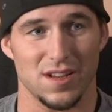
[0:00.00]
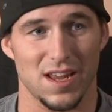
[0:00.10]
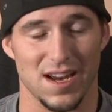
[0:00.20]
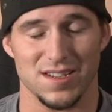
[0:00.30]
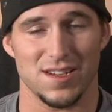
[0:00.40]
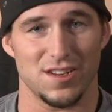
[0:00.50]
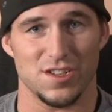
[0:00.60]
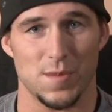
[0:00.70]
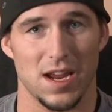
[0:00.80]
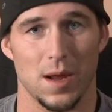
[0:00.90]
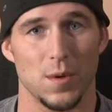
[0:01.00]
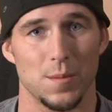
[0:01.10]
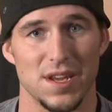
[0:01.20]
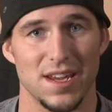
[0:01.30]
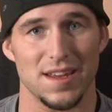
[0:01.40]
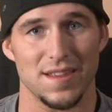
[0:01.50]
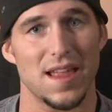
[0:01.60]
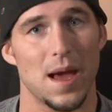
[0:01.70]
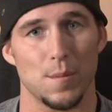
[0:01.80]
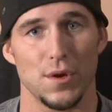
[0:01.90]
like I said, just being able to be in
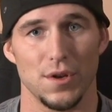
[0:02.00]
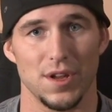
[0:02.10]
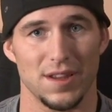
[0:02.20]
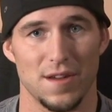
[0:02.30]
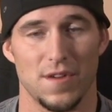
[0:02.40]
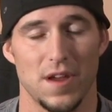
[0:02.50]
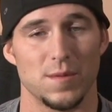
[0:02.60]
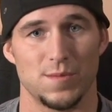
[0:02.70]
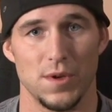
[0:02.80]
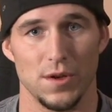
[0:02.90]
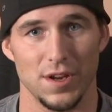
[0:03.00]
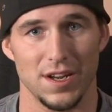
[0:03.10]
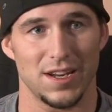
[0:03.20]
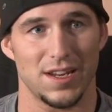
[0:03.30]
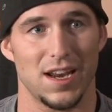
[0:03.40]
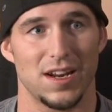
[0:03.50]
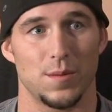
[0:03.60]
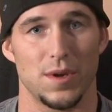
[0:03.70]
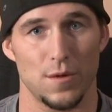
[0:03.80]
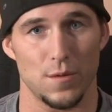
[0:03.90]
that building, that famous building, and getting
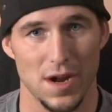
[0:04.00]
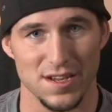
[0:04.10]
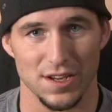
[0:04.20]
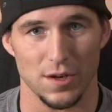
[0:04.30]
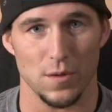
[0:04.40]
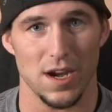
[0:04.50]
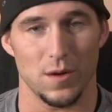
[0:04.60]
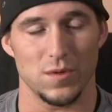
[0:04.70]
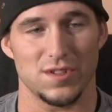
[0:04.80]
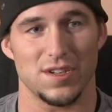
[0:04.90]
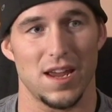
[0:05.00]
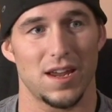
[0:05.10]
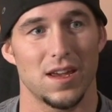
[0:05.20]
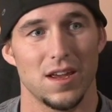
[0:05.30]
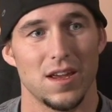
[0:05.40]
to be in a wrestling ring was like,